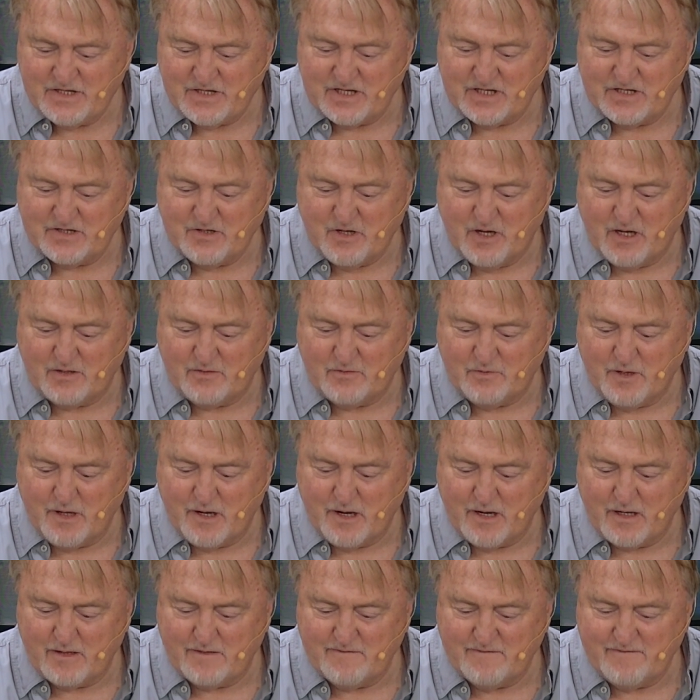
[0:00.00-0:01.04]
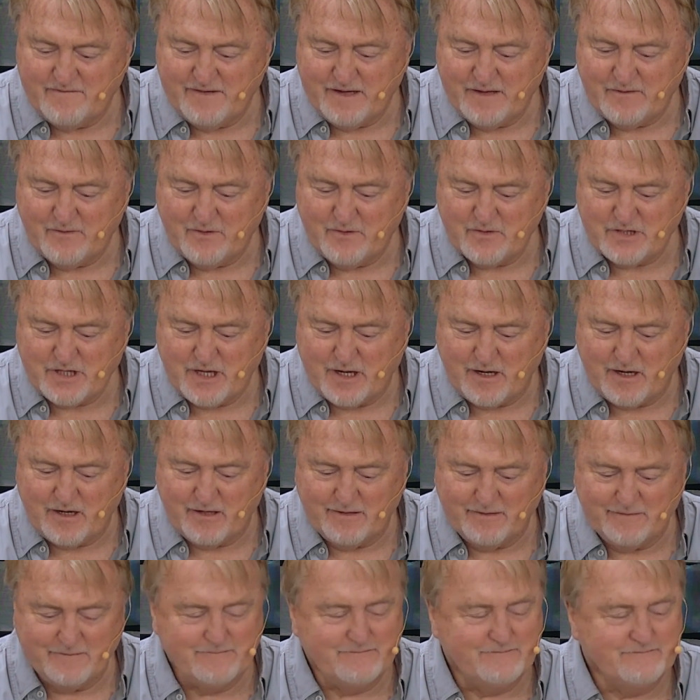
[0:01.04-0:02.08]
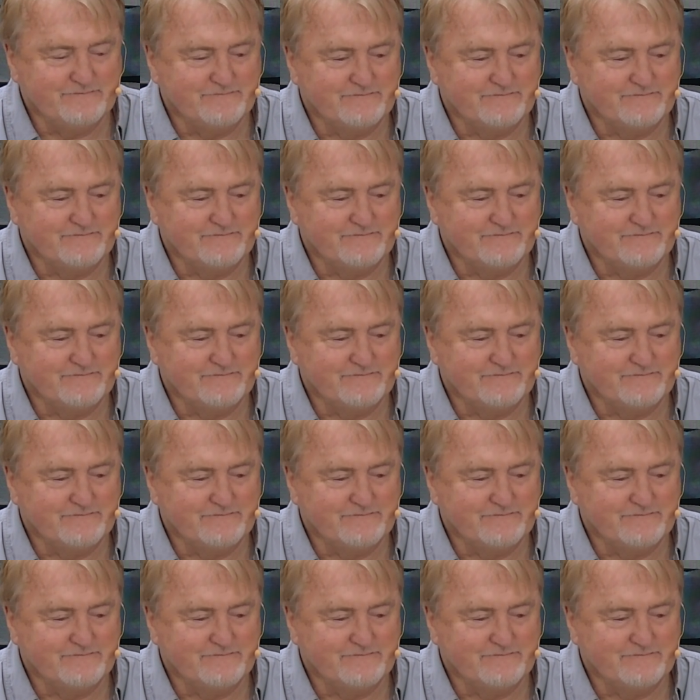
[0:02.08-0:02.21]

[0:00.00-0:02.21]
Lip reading: says, God will harden Pharaoh's heart.